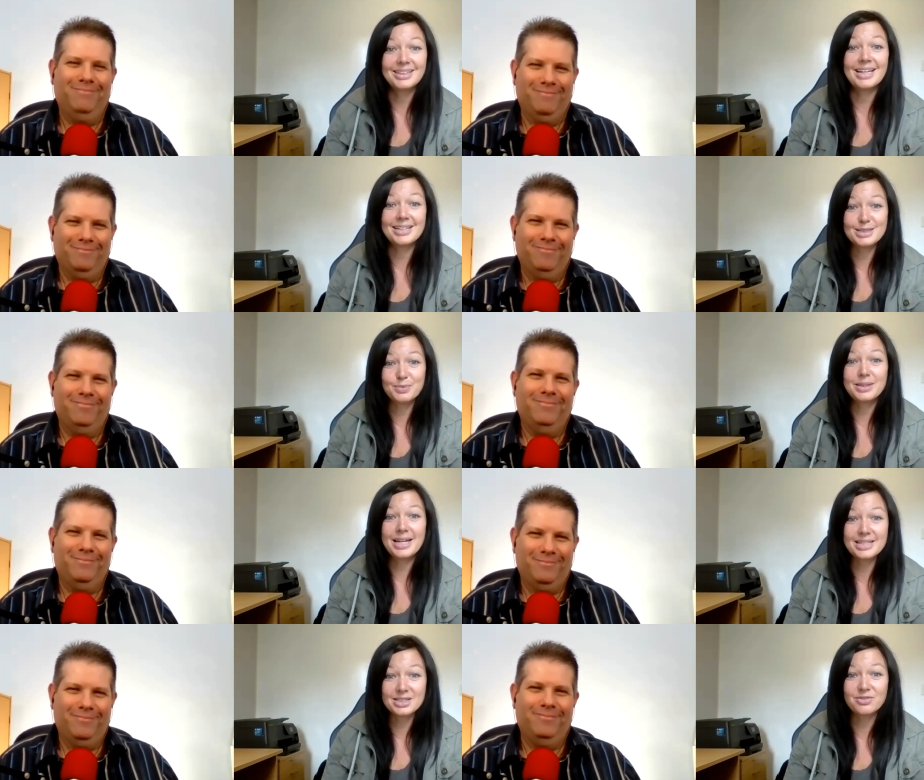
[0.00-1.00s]
Speaker 1: that is
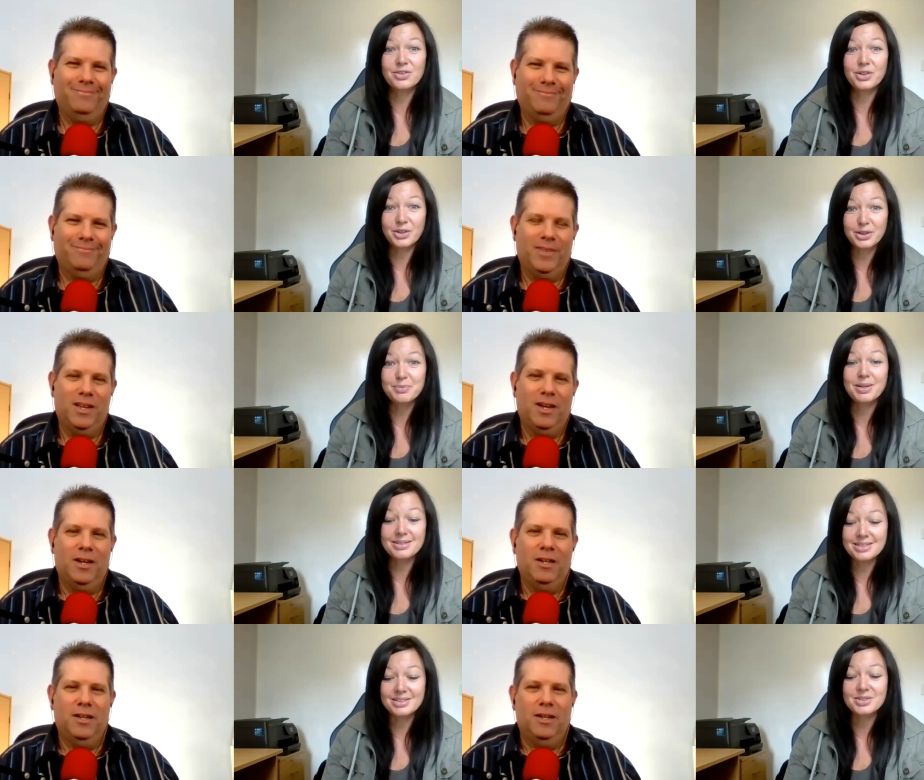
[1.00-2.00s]
that is a very good
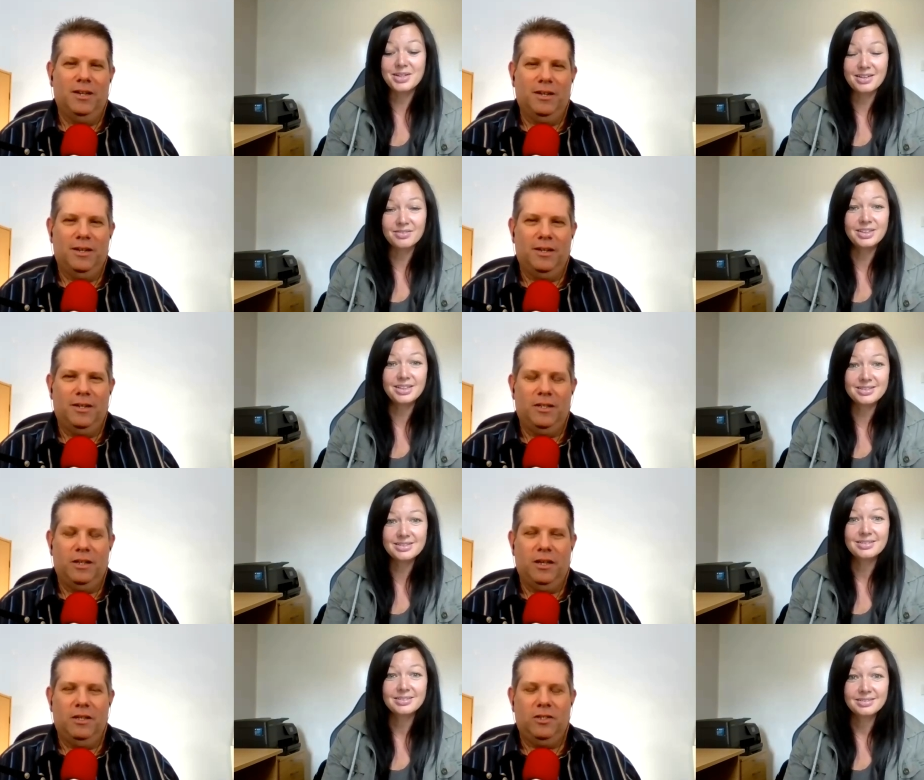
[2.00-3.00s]
mindset to have
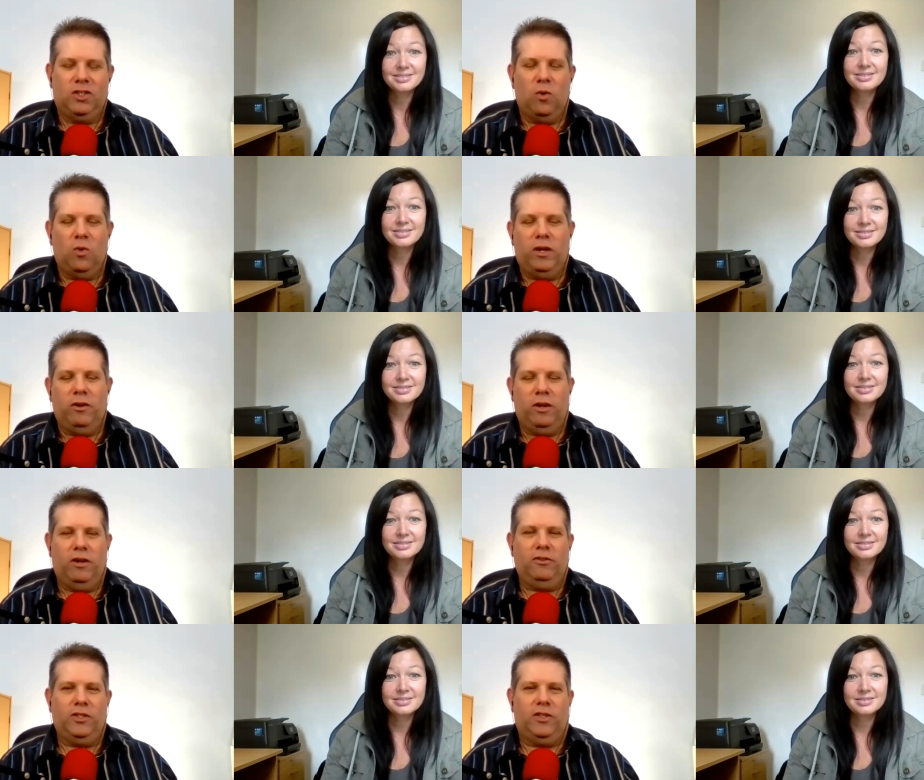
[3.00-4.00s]
yes
Speaker 2: so here
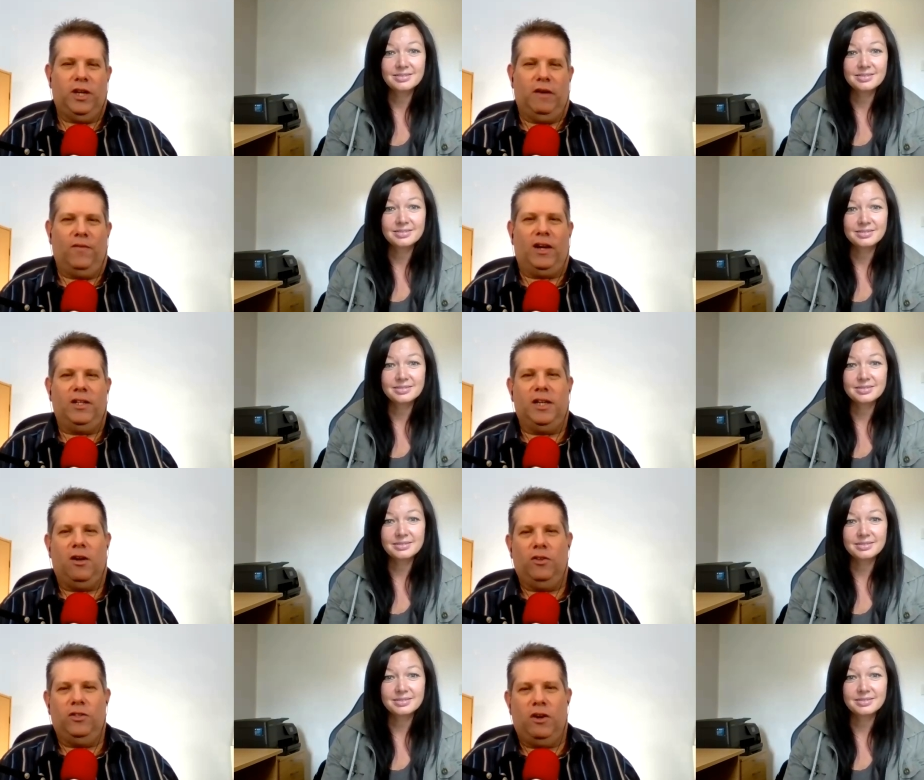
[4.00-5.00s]
here's the thing if i could
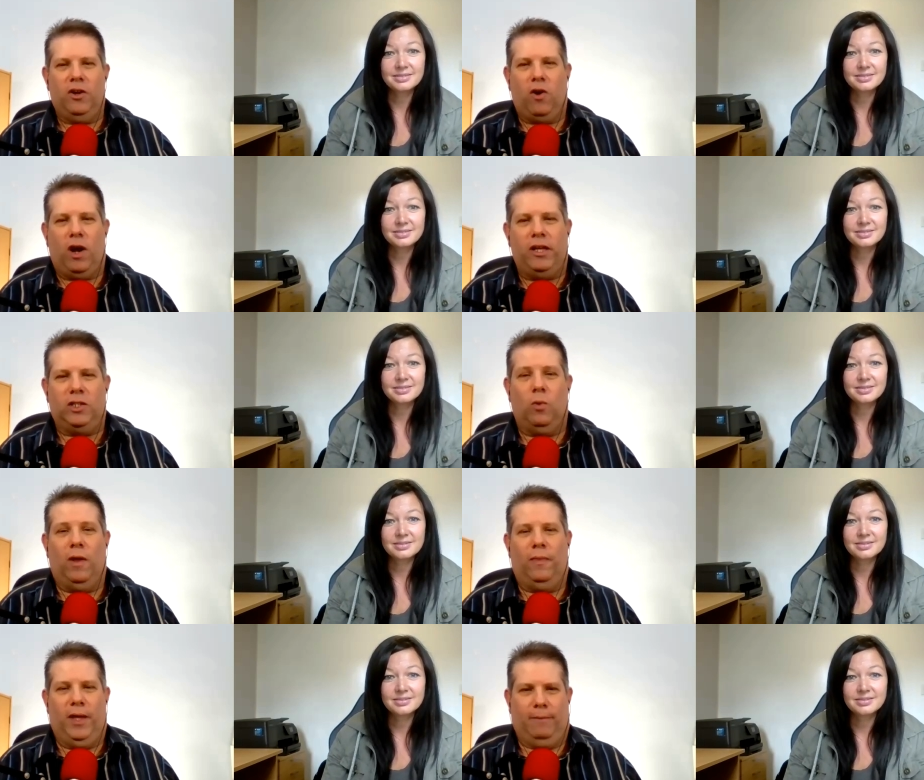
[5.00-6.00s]
tell tell your audience
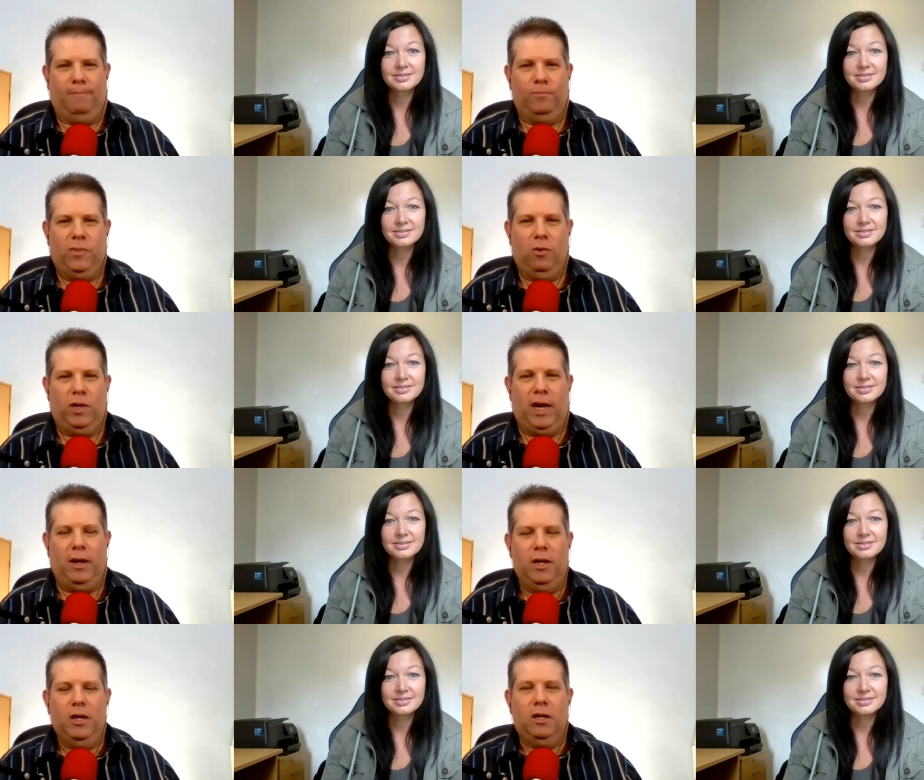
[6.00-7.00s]
one thing okay
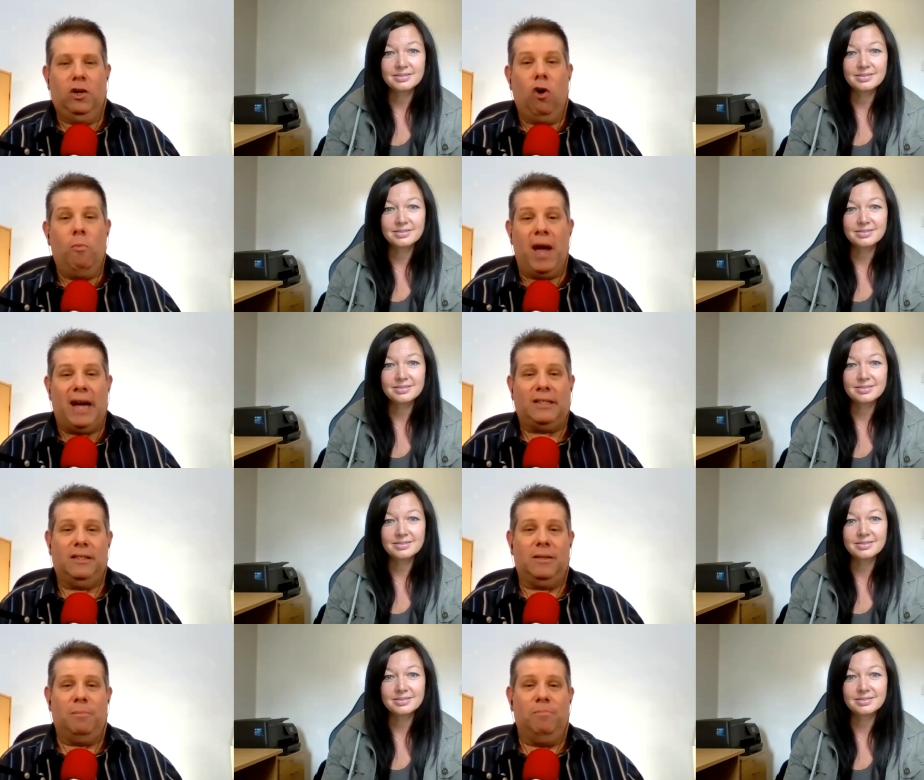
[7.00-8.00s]
go back
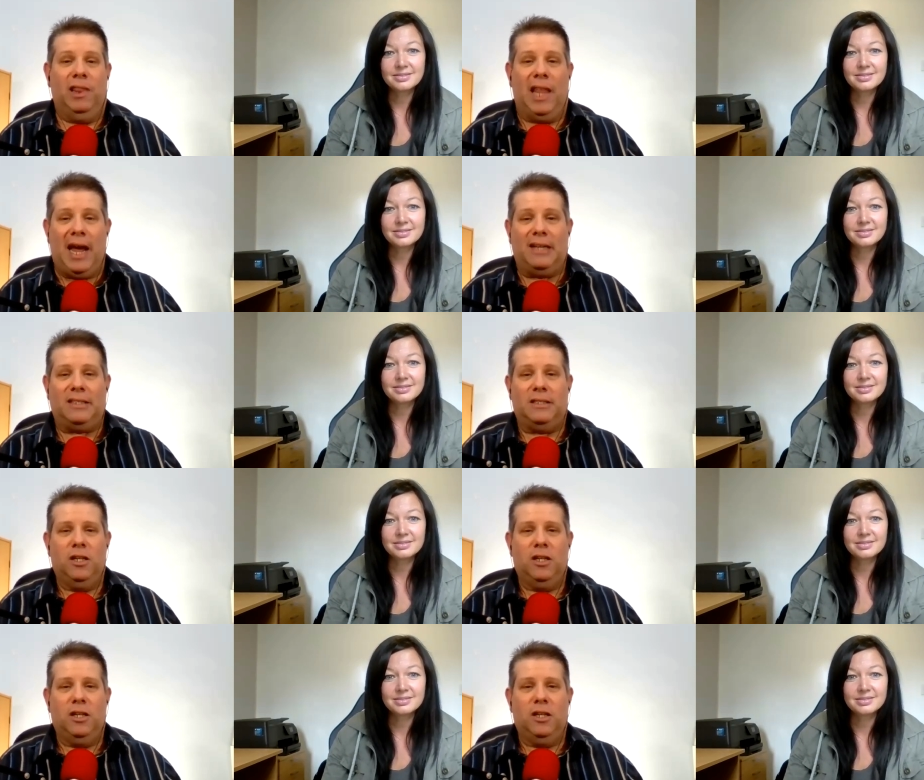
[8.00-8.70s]
to the last